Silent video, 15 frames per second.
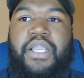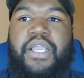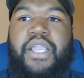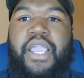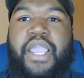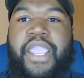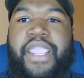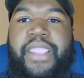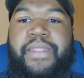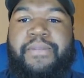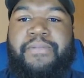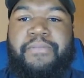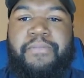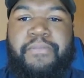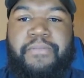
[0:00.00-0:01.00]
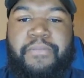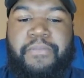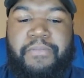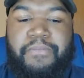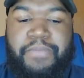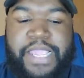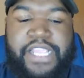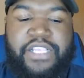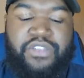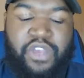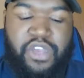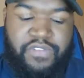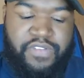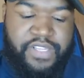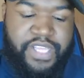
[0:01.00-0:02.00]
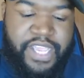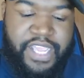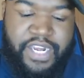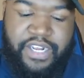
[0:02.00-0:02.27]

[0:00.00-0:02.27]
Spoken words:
And based off of that,